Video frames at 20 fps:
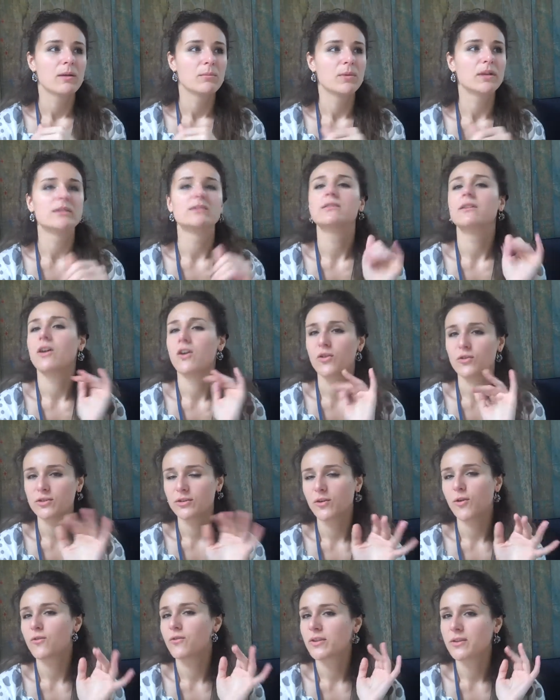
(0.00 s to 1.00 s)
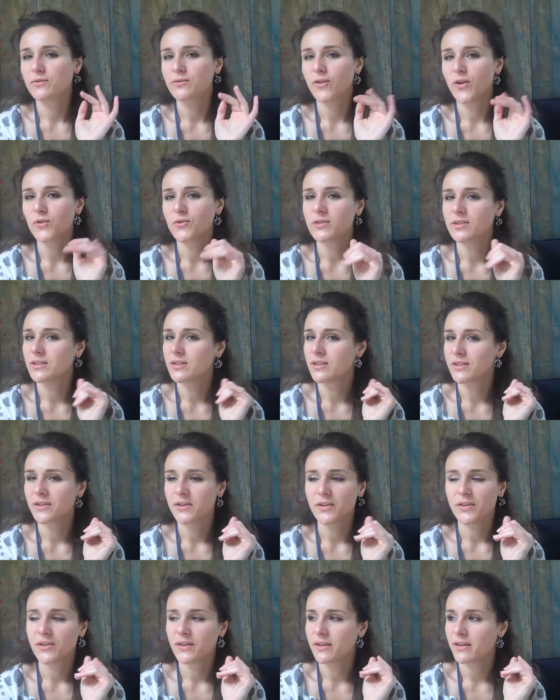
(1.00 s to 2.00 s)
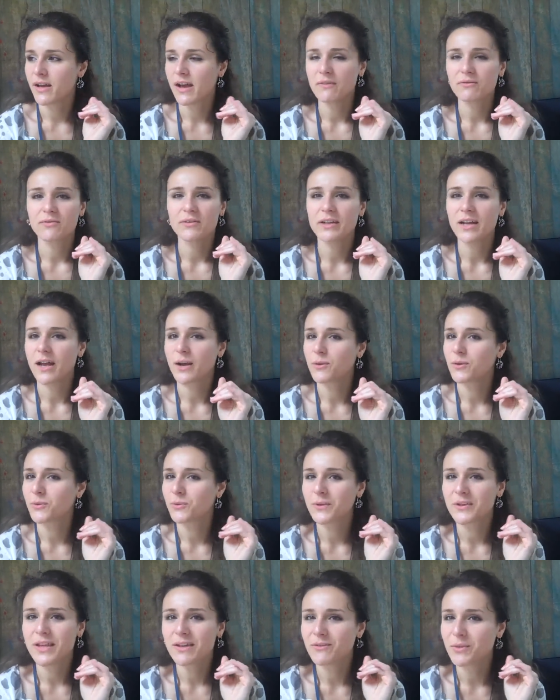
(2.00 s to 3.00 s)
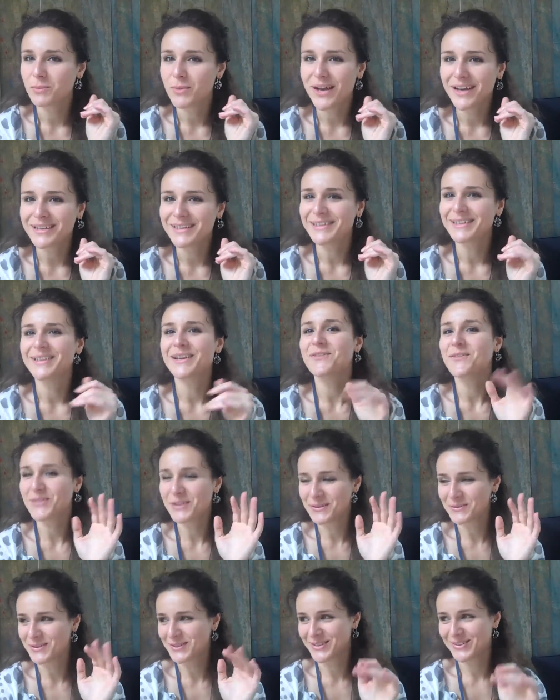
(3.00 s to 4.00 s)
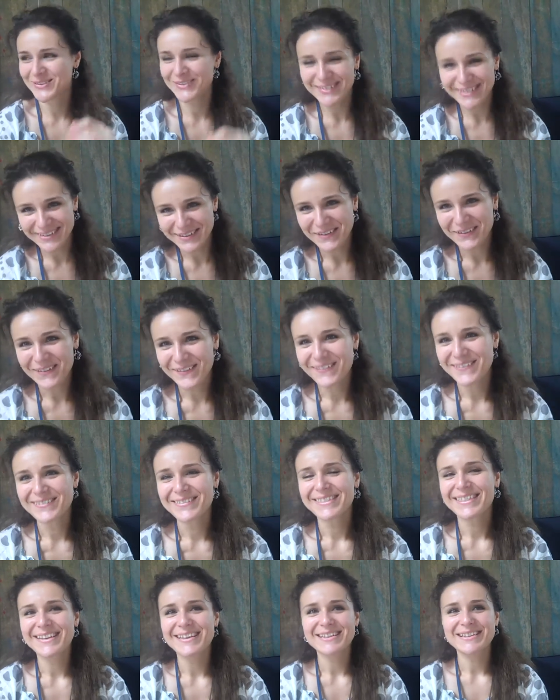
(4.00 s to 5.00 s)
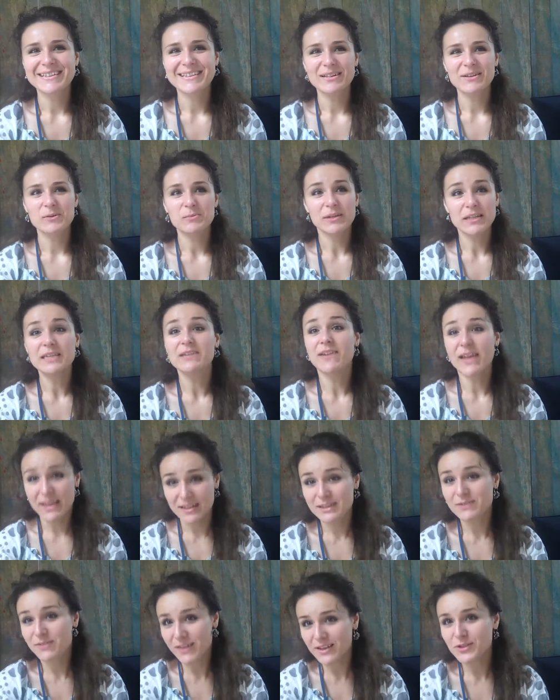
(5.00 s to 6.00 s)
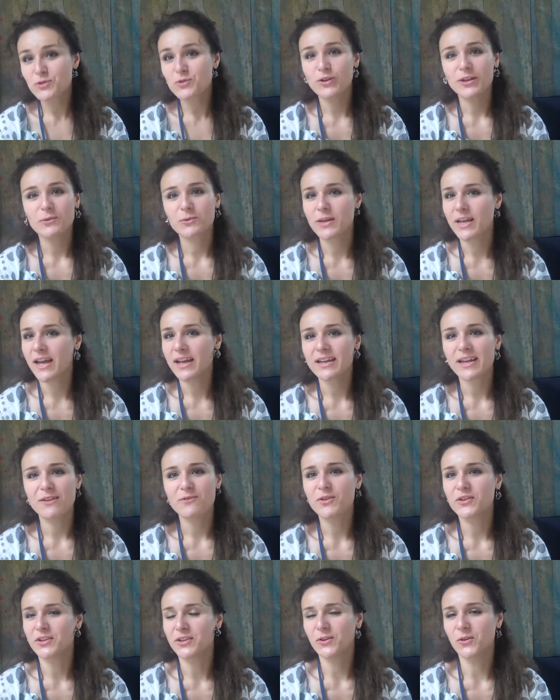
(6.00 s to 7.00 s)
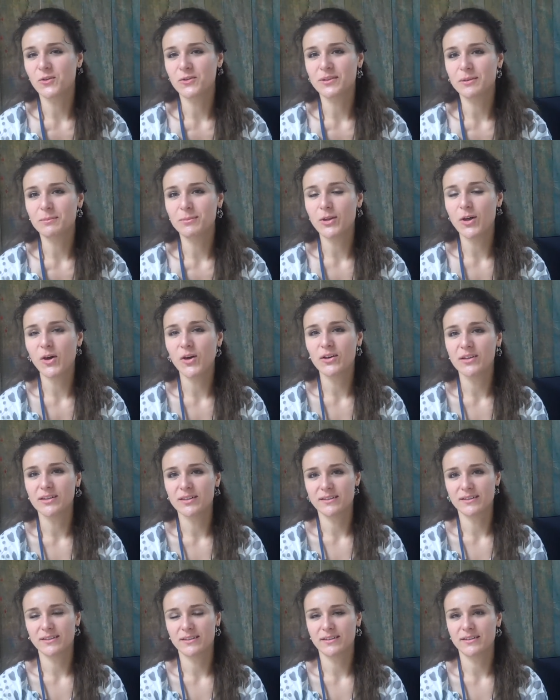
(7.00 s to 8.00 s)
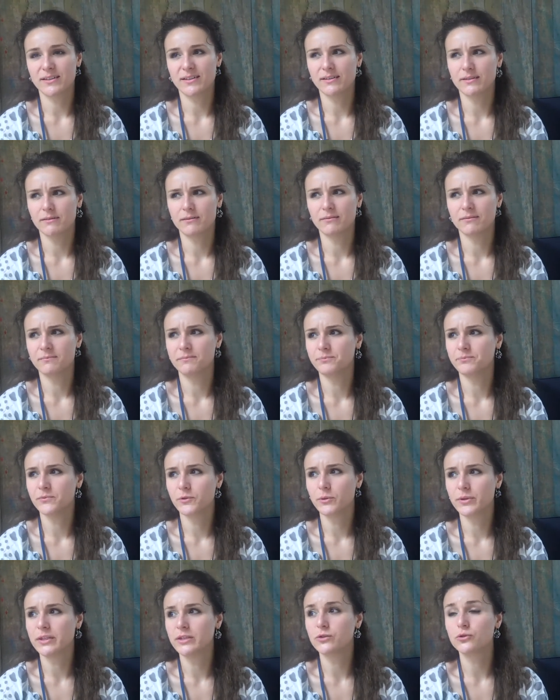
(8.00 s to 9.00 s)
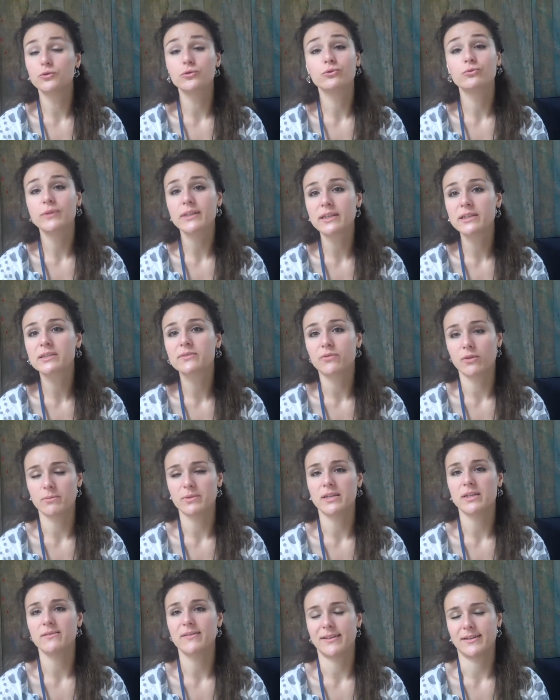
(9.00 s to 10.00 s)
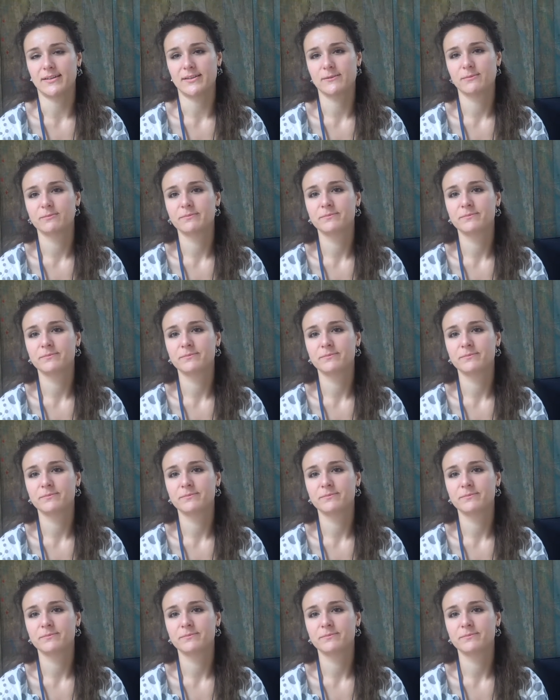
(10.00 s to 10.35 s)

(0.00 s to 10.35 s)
But on the, over the phone, uh, half an hour with everybody, everything was good. So, yeah, and eventually we had everything on the blog, uh, within two weeks from the event.